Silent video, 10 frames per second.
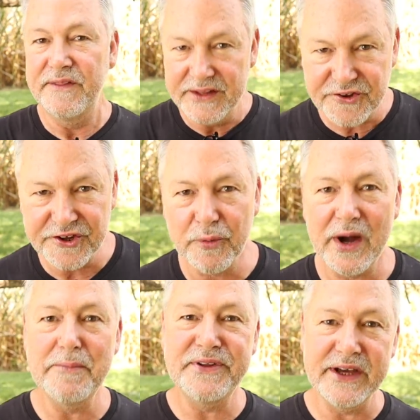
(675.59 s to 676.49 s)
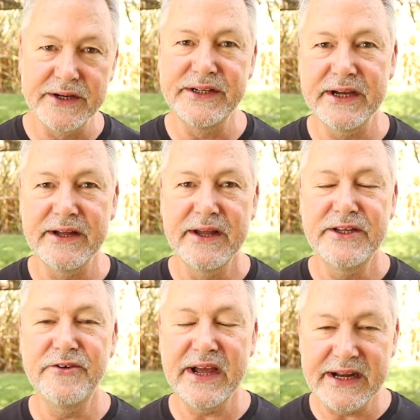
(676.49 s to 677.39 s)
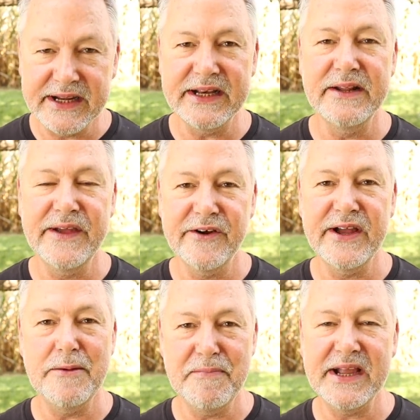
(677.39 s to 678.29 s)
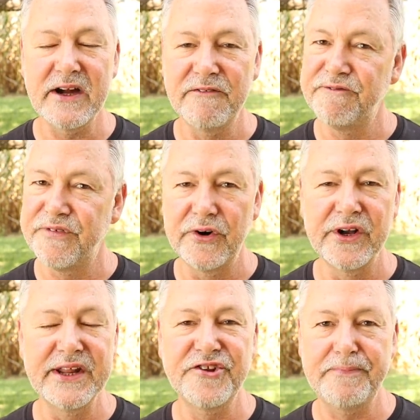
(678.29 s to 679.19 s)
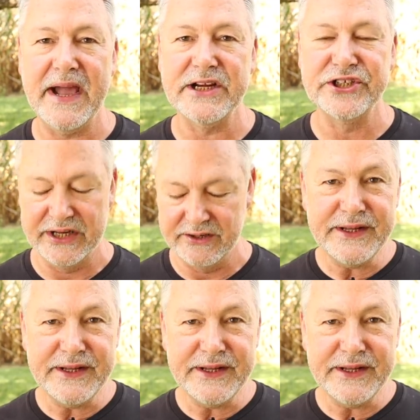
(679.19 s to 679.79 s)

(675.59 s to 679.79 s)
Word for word: This is why I'm telling you, you've got to get in there and make a full inspection.